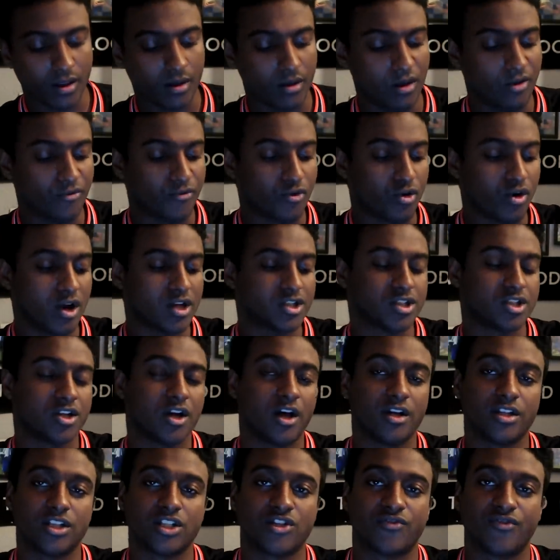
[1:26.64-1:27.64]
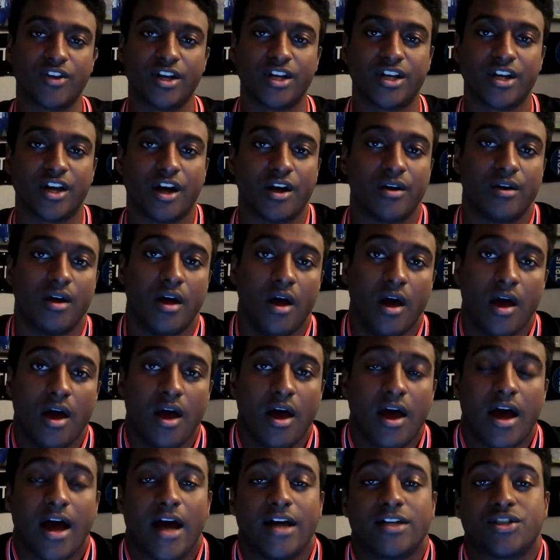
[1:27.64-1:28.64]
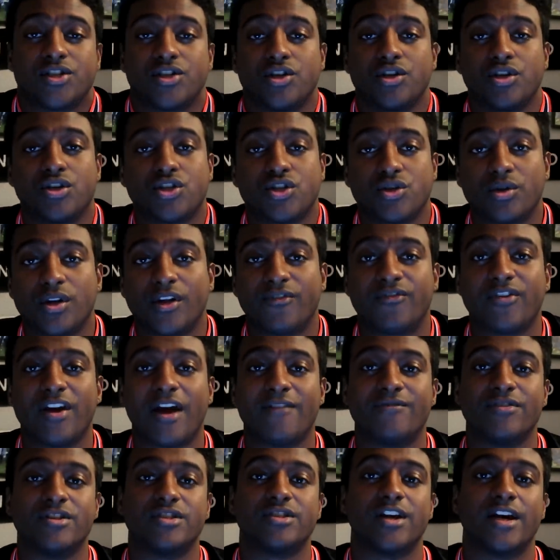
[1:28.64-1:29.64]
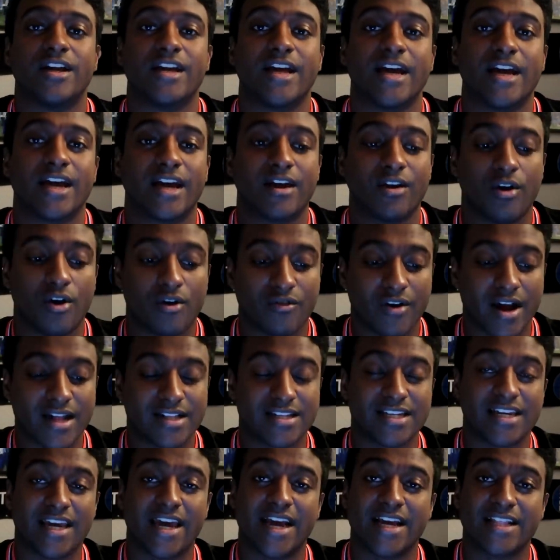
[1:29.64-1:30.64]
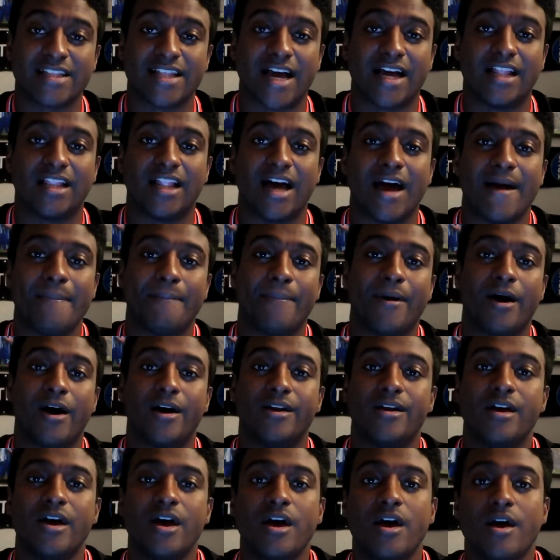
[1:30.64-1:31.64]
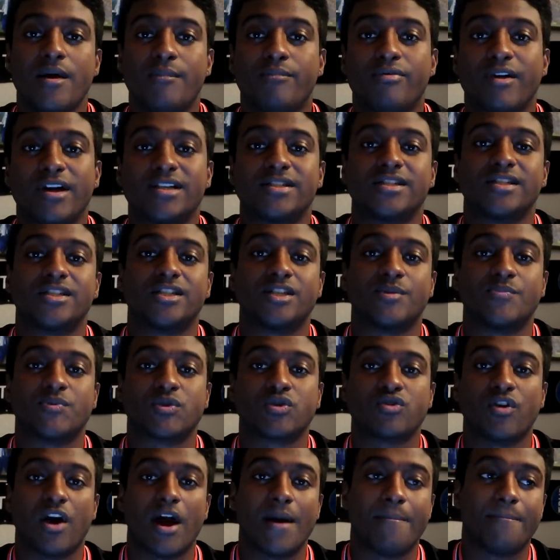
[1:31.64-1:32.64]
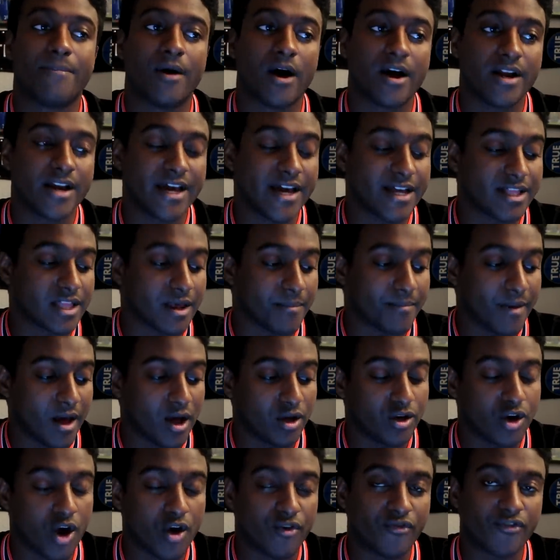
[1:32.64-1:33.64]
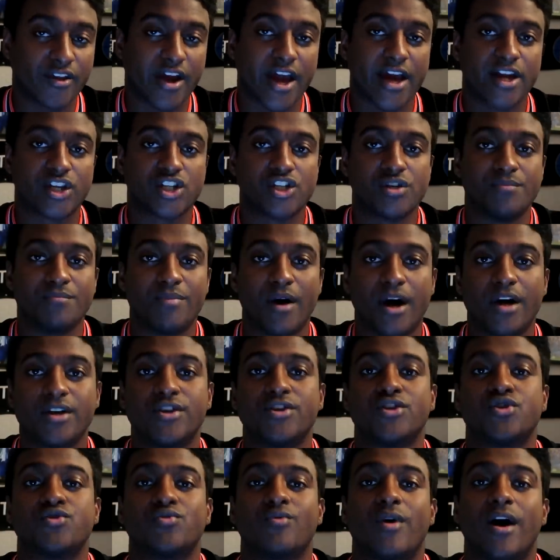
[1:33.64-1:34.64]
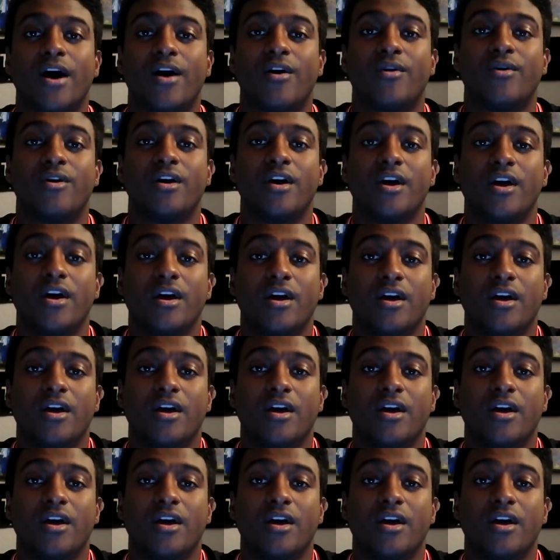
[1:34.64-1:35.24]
before I start this video, as usual, if you haven't done it already, hit that like button, press the subscribe button, hit the bell notification button as well.